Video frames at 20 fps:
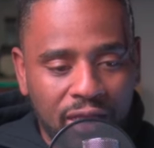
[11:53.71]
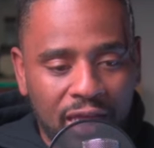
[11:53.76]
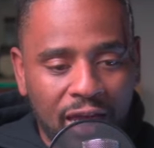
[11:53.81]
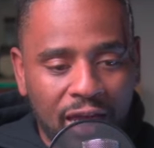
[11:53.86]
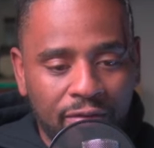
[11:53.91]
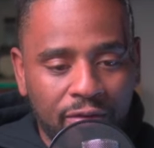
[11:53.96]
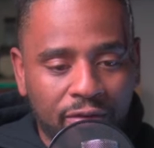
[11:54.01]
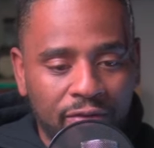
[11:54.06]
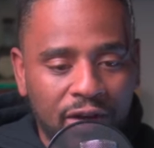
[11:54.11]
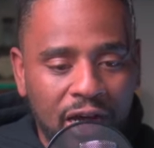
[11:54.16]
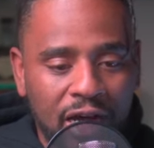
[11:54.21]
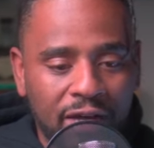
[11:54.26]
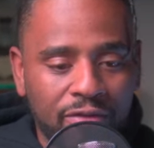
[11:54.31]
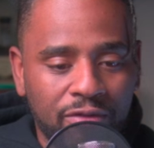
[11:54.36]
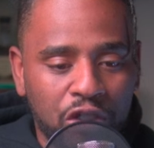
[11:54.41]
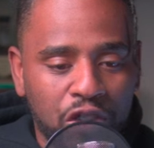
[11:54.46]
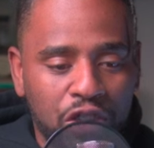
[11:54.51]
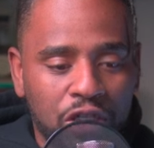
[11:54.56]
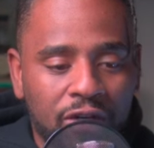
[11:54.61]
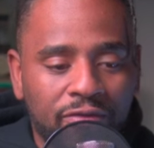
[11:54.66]
They have a five
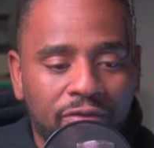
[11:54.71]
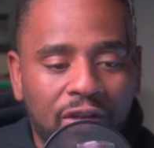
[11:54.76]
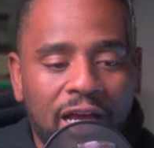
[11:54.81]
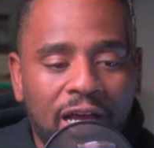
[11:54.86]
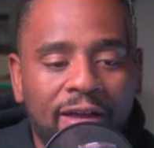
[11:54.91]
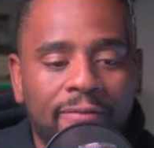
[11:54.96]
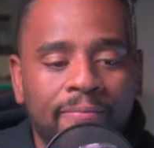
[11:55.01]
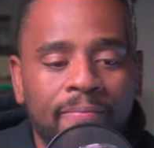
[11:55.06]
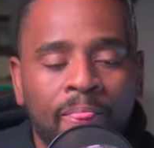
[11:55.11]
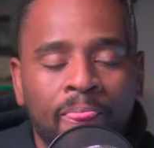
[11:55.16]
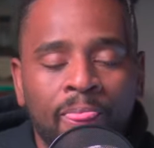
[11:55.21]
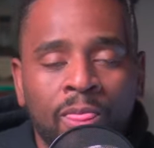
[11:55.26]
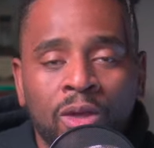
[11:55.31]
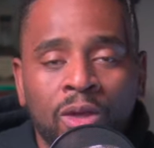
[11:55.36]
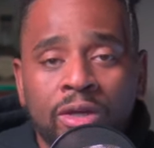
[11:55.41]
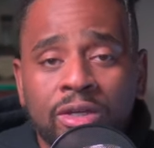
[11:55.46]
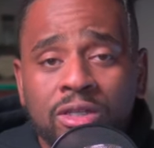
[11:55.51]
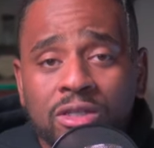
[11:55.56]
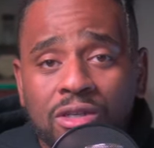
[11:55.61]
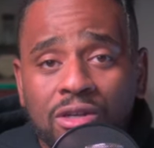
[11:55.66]
year shelf life.
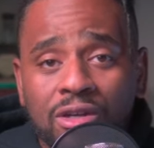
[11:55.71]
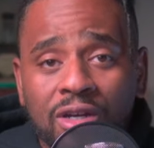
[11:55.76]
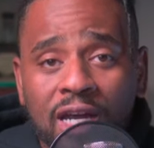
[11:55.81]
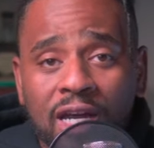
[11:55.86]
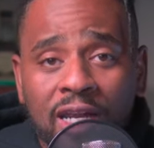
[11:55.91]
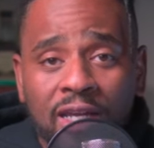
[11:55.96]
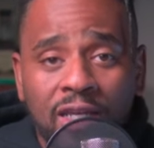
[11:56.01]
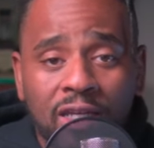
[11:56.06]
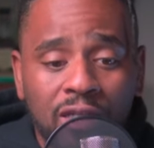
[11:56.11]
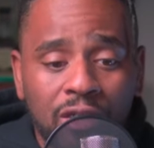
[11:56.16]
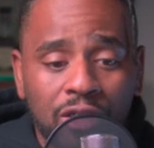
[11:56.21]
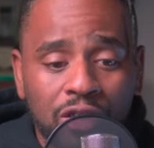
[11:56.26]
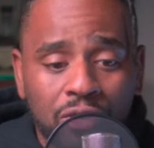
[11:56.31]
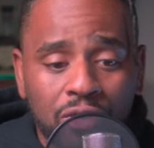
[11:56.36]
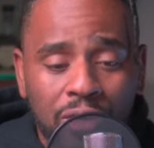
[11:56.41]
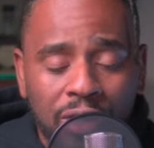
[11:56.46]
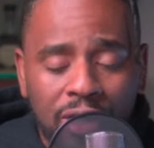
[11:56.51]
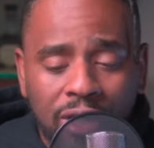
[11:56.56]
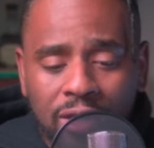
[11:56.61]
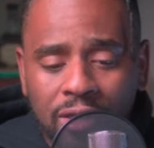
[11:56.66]
So you're kind of getting the
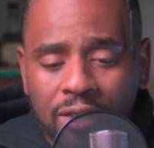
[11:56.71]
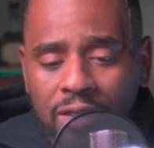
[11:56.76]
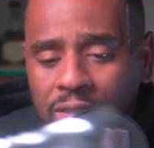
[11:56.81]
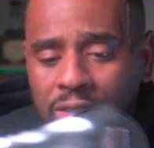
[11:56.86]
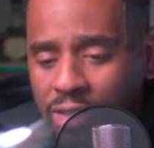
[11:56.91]
short end of the